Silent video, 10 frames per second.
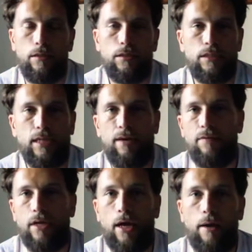
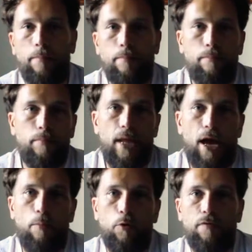saving up
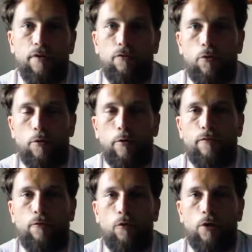now moving
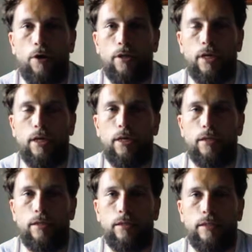forward for
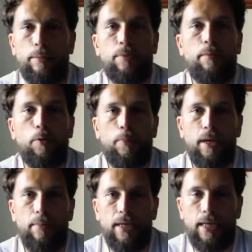the September
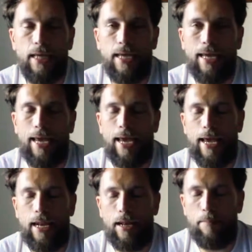payment.
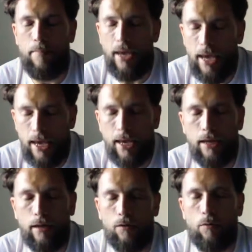And
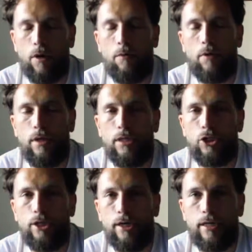man, what I wanted to
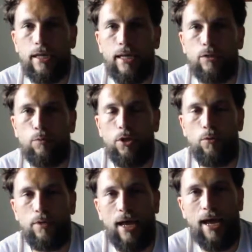share today is when
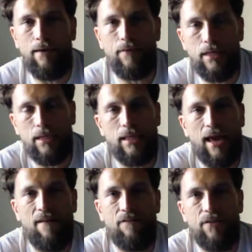you dive into
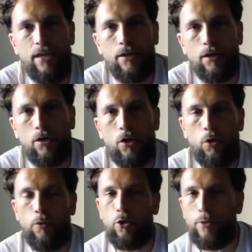that fear,
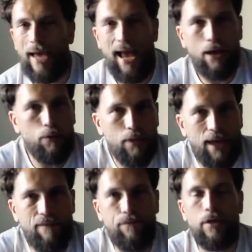when you tackle
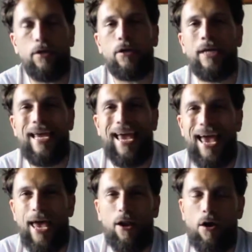that fear head